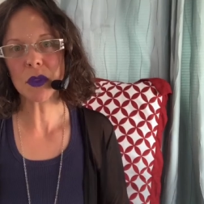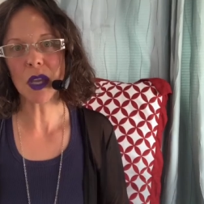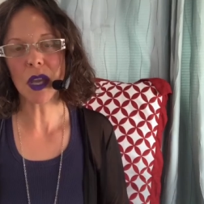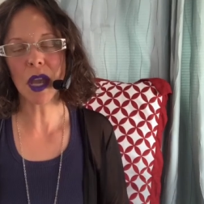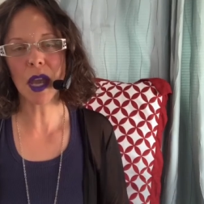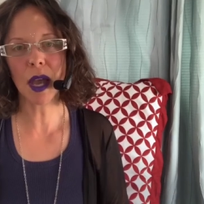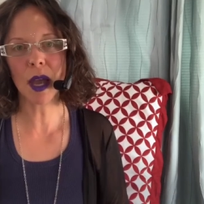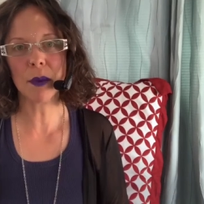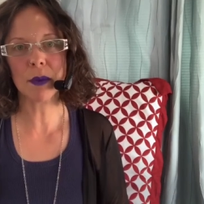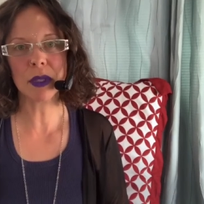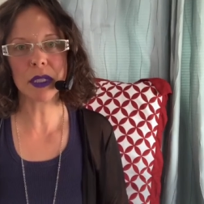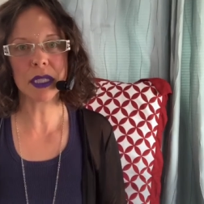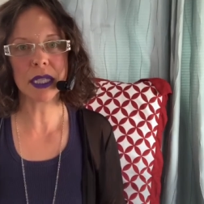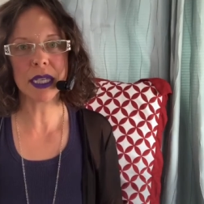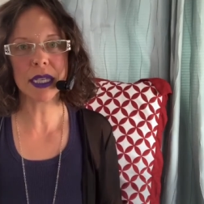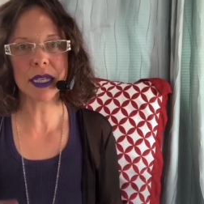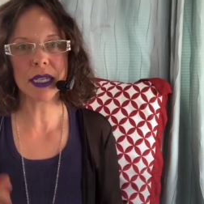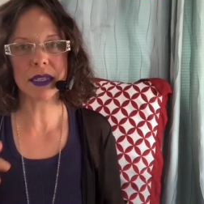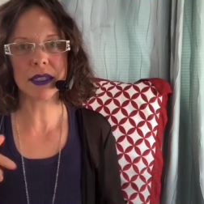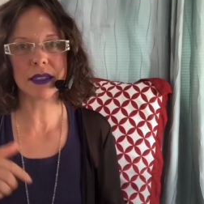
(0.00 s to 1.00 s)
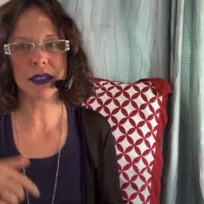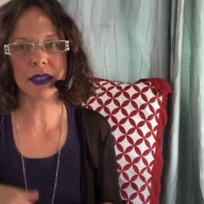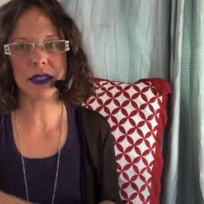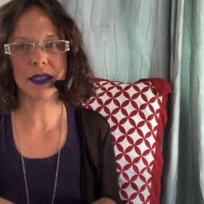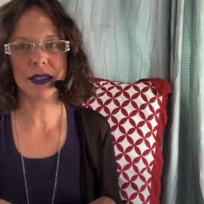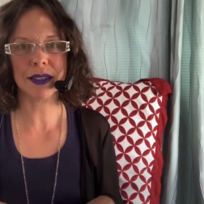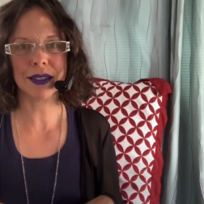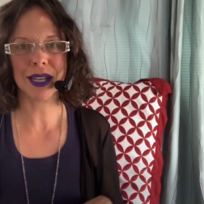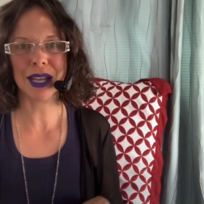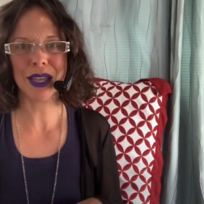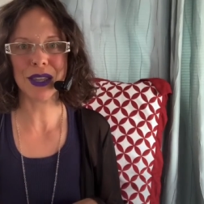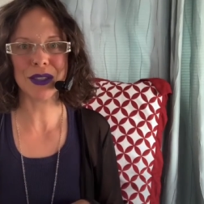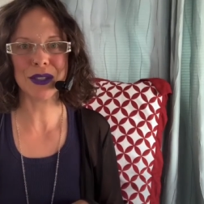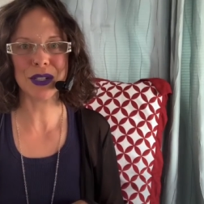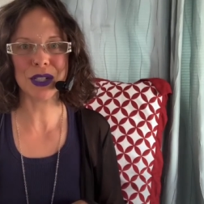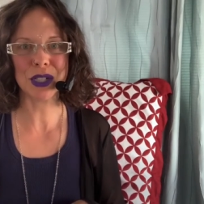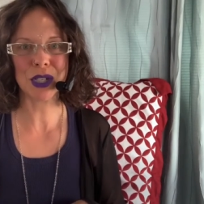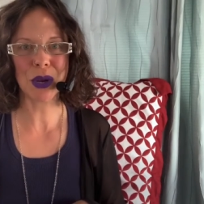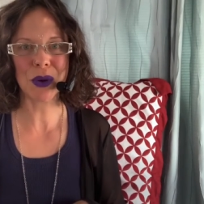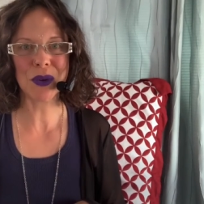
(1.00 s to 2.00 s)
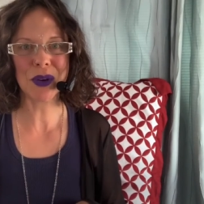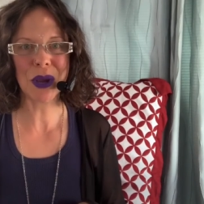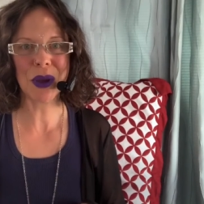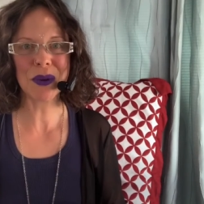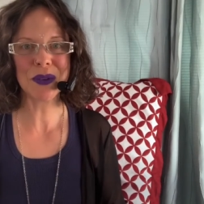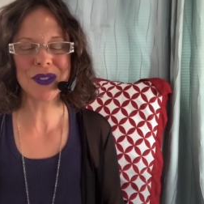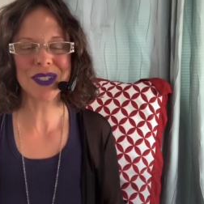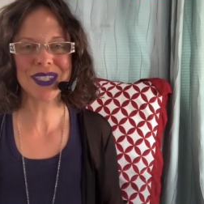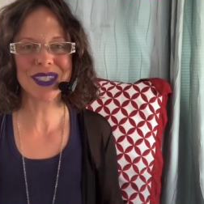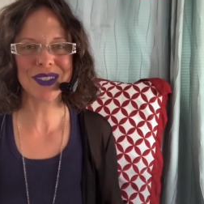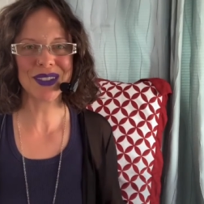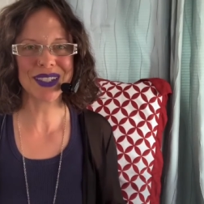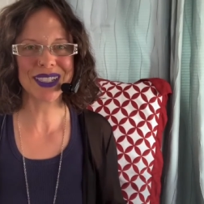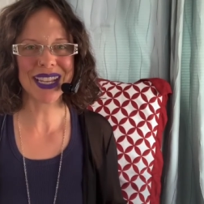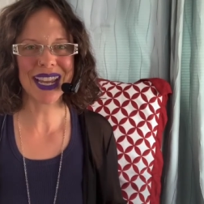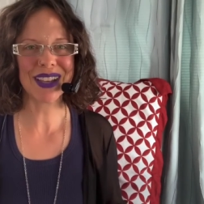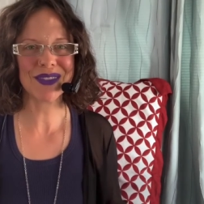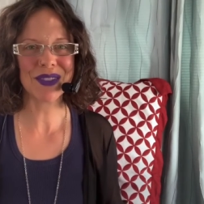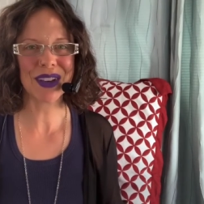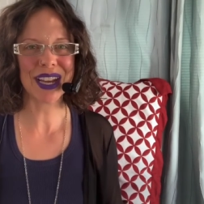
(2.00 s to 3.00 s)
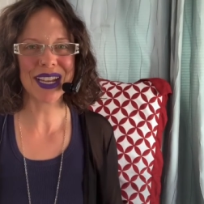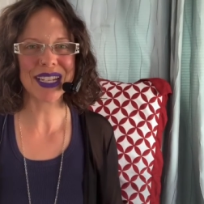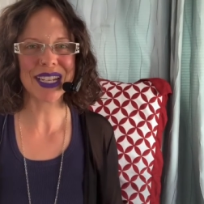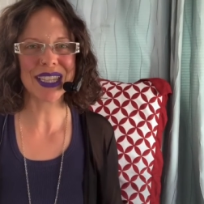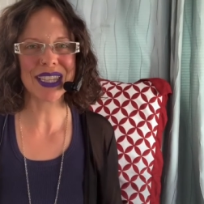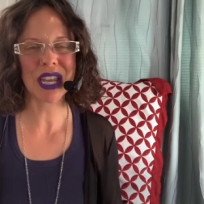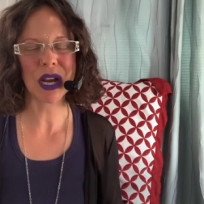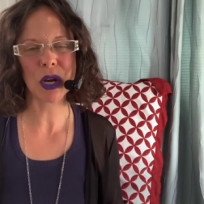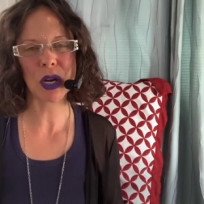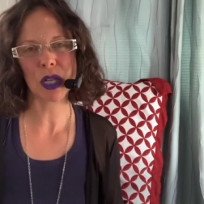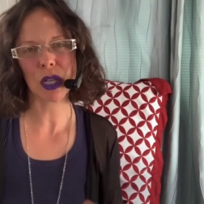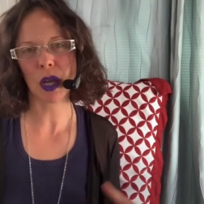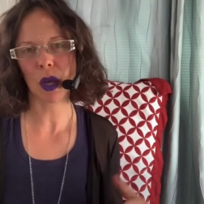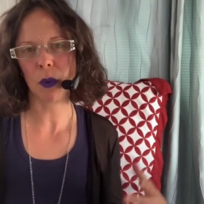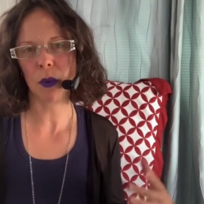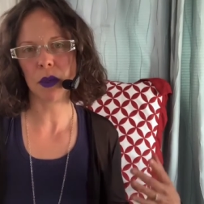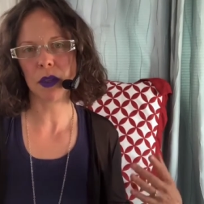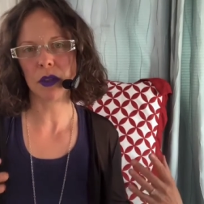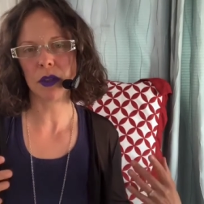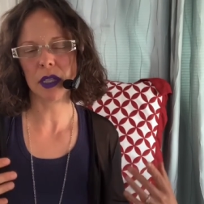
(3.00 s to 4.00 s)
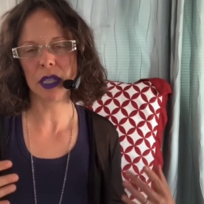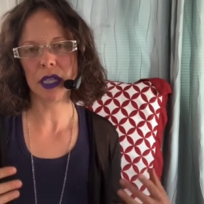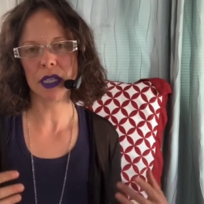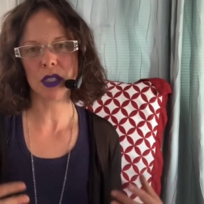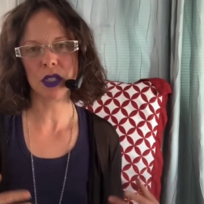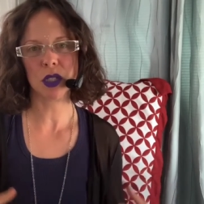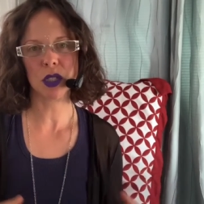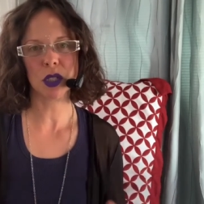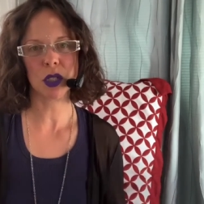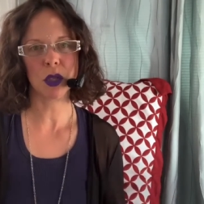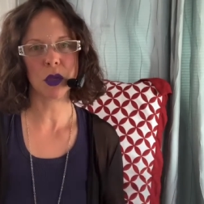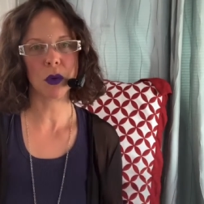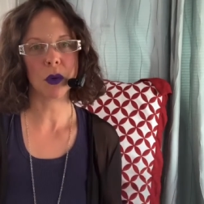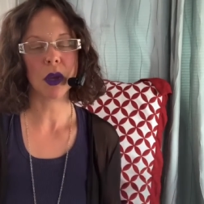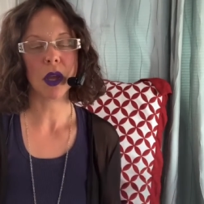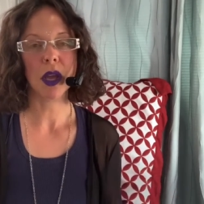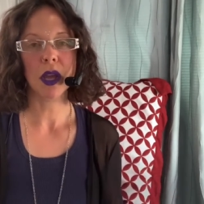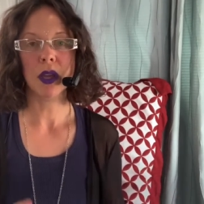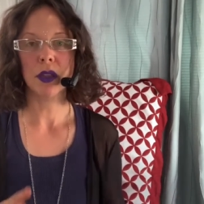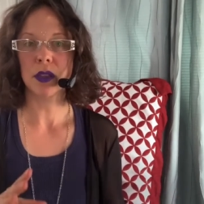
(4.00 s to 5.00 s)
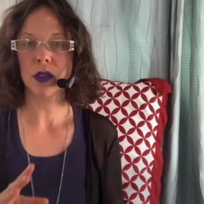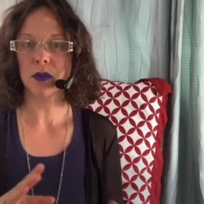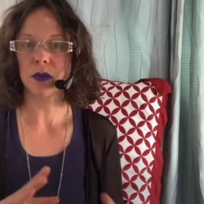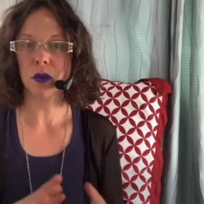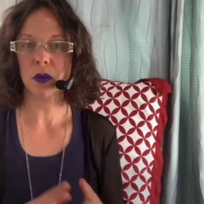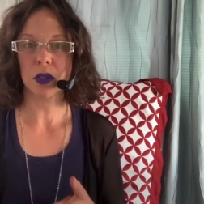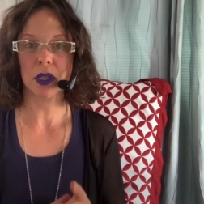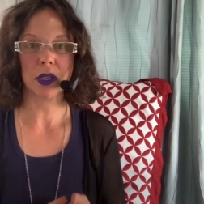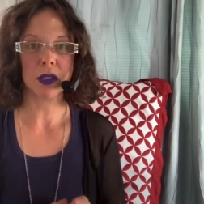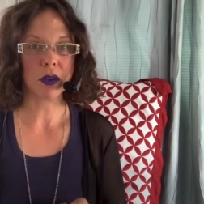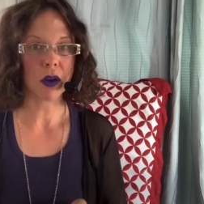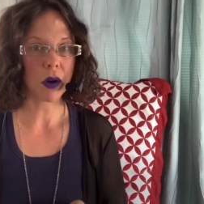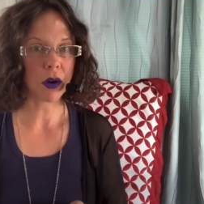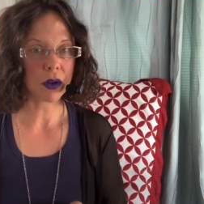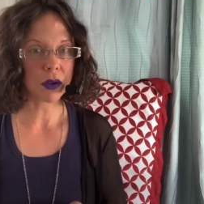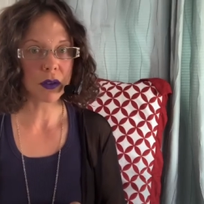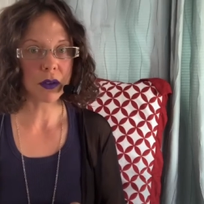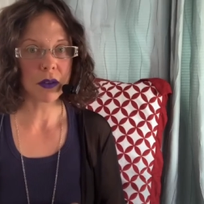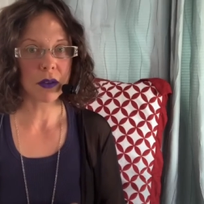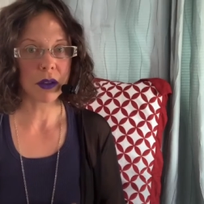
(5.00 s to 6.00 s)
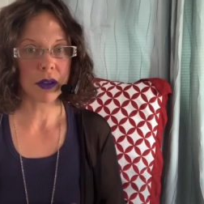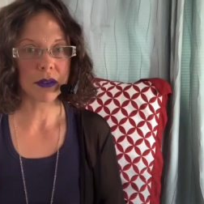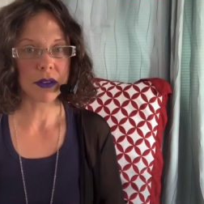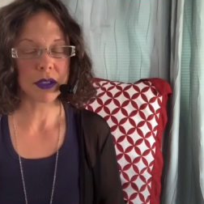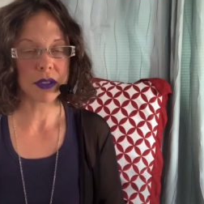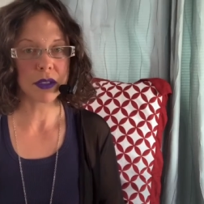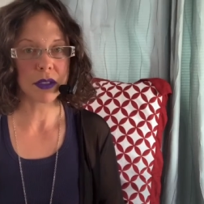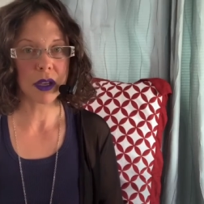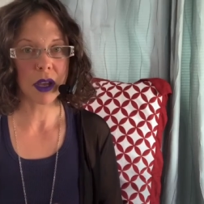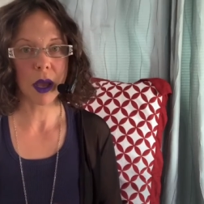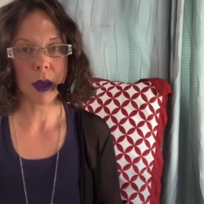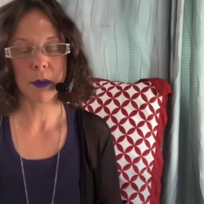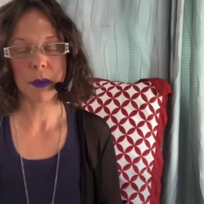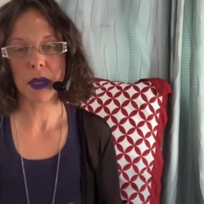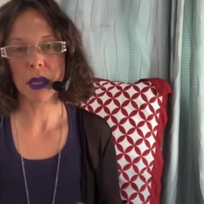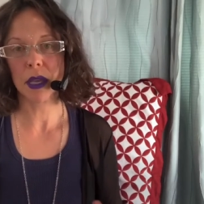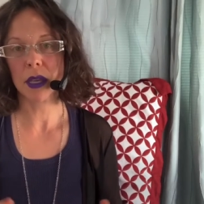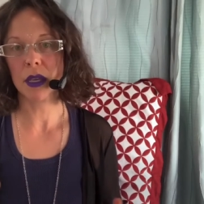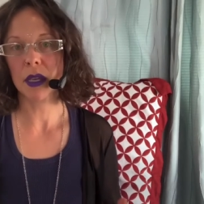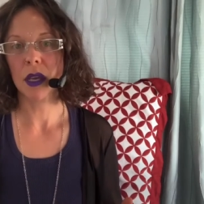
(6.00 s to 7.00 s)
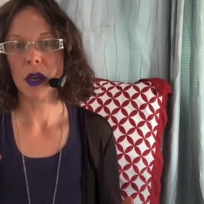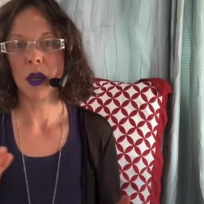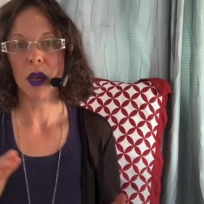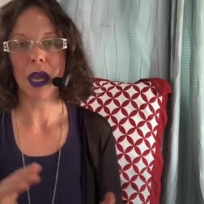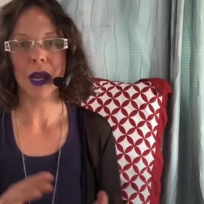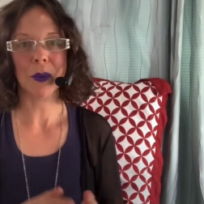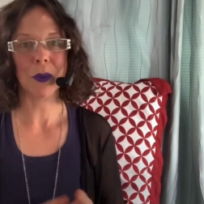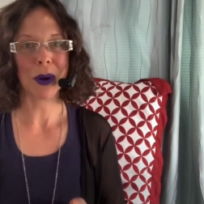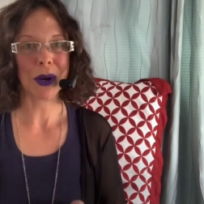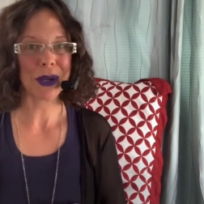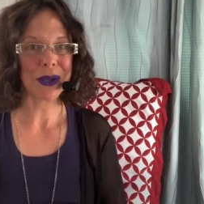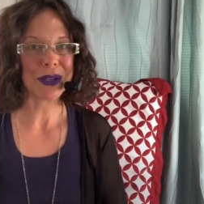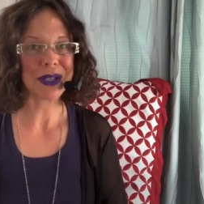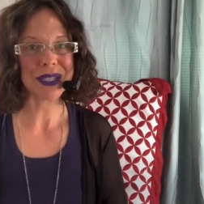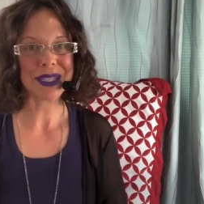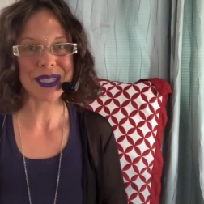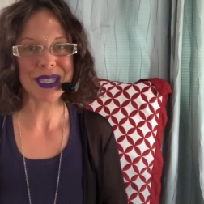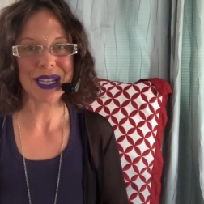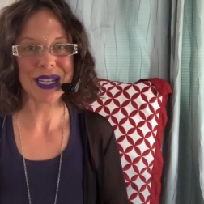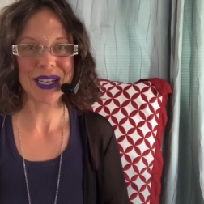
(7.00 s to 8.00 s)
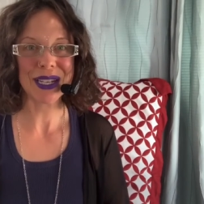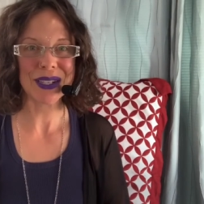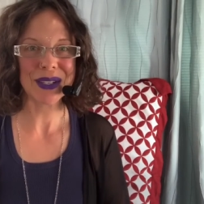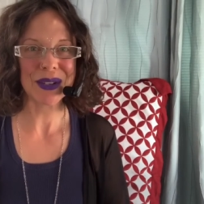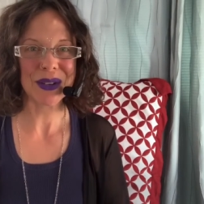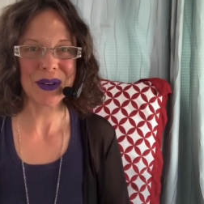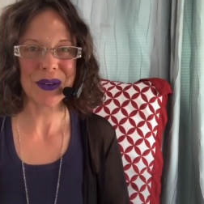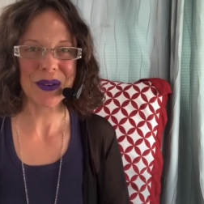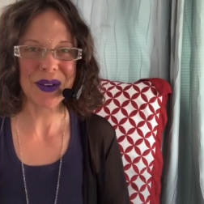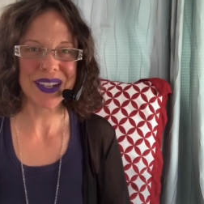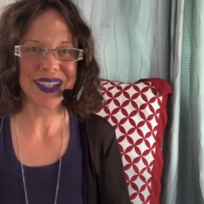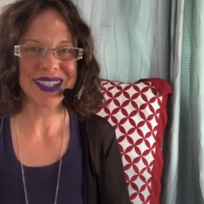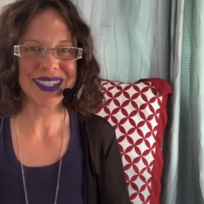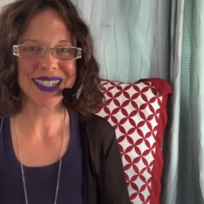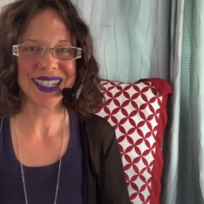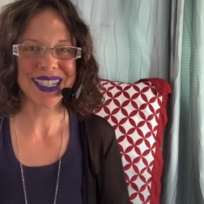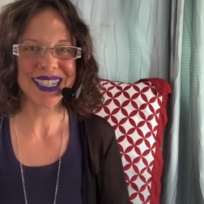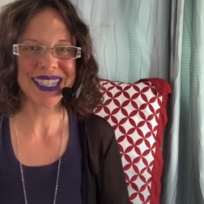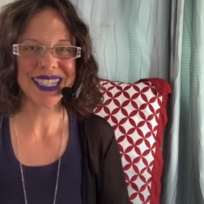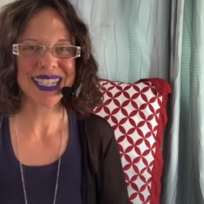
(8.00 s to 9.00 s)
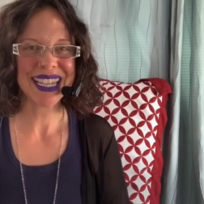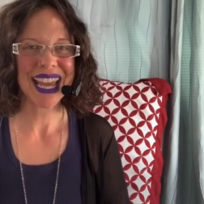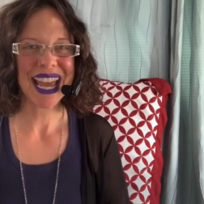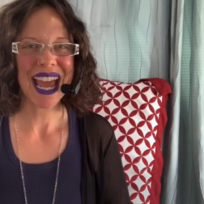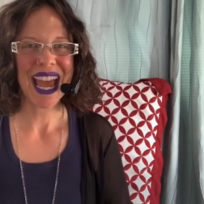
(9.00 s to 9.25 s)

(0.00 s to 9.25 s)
Um, the link is in the show notes. You can find it there along with links to the full length article on this topic and where you can send in your questions.